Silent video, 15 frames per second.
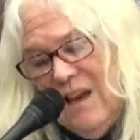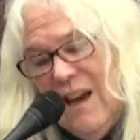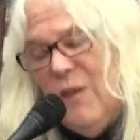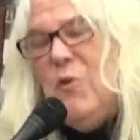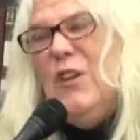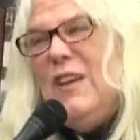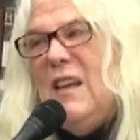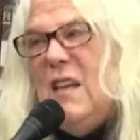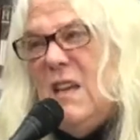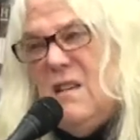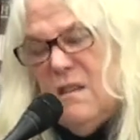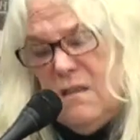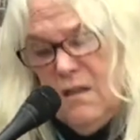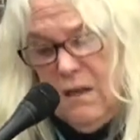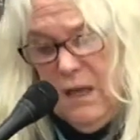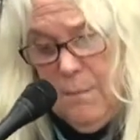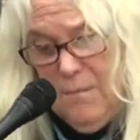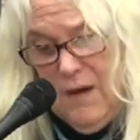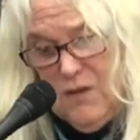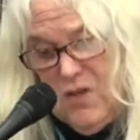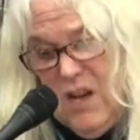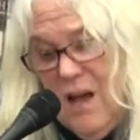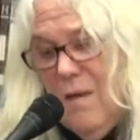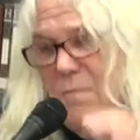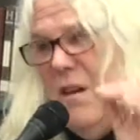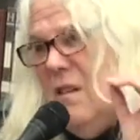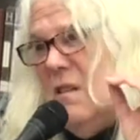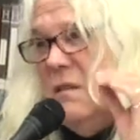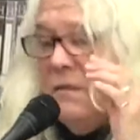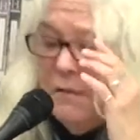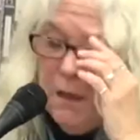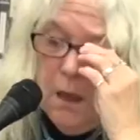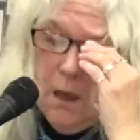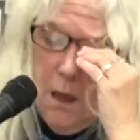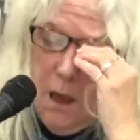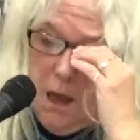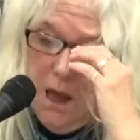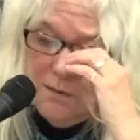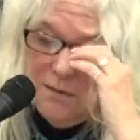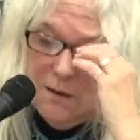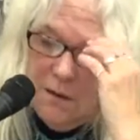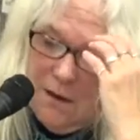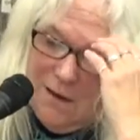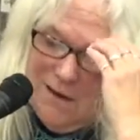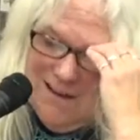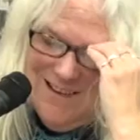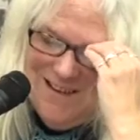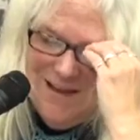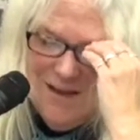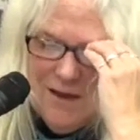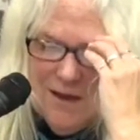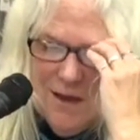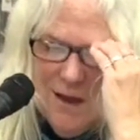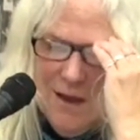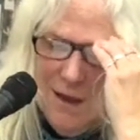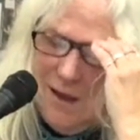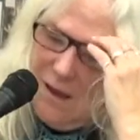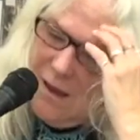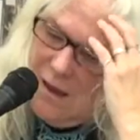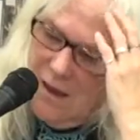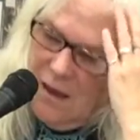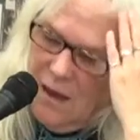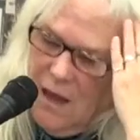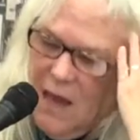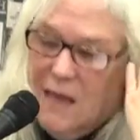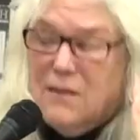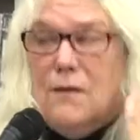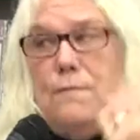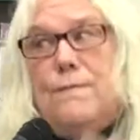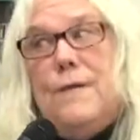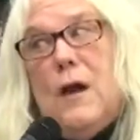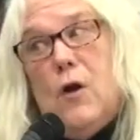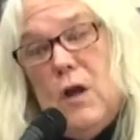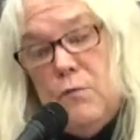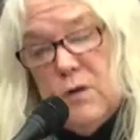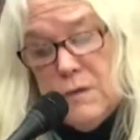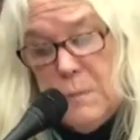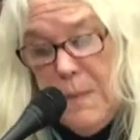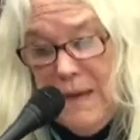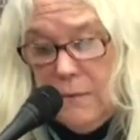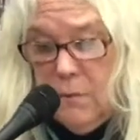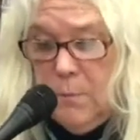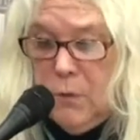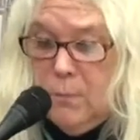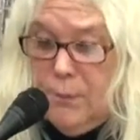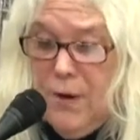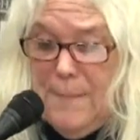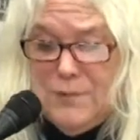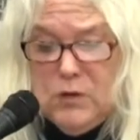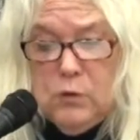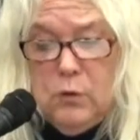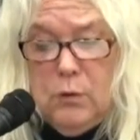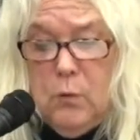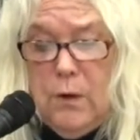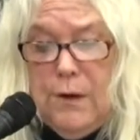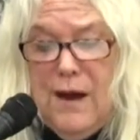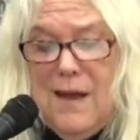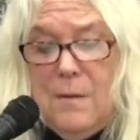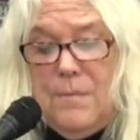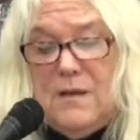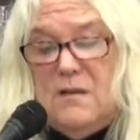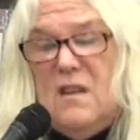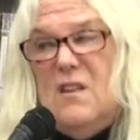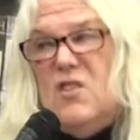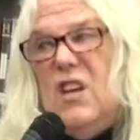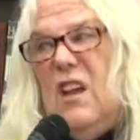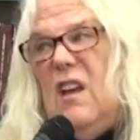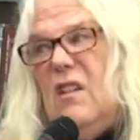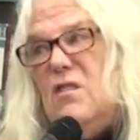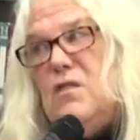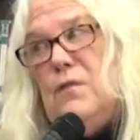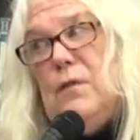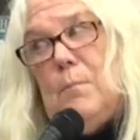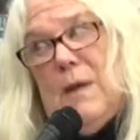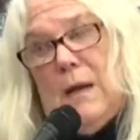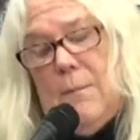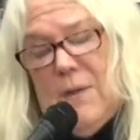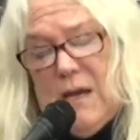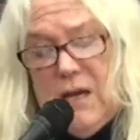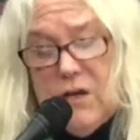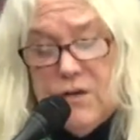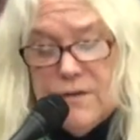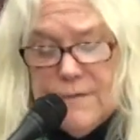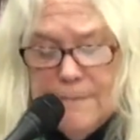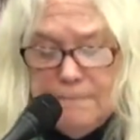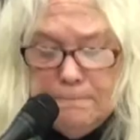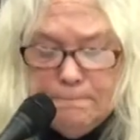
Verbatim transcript: I really needed to keep my job at the very respectable prep school where I had been teaching English for many, many years.